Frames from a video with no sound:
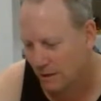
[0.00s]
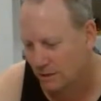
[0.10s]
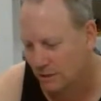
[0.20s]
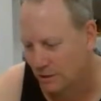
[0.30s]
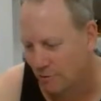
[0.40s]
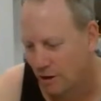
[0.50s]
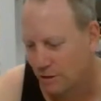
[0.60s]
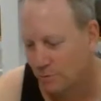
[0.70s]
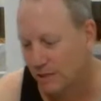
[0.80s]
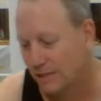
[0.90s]
It's an
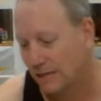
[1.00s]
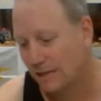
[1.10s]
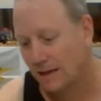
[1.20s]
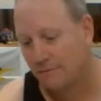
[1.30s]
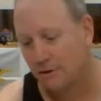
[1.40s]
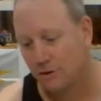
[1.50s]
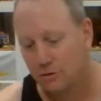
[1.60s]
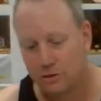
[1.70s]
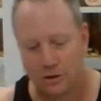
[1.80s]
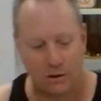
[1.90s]
incredibly clever
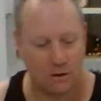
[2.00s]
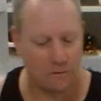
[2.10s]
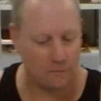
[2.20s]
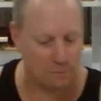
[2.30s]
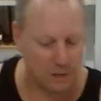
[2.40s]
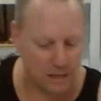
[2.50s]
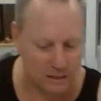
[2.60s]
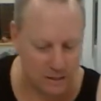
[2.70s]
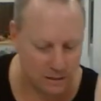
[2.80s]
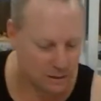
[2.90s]
use of the
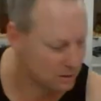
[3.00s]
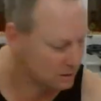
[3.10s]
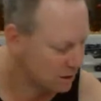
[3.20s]
pieces.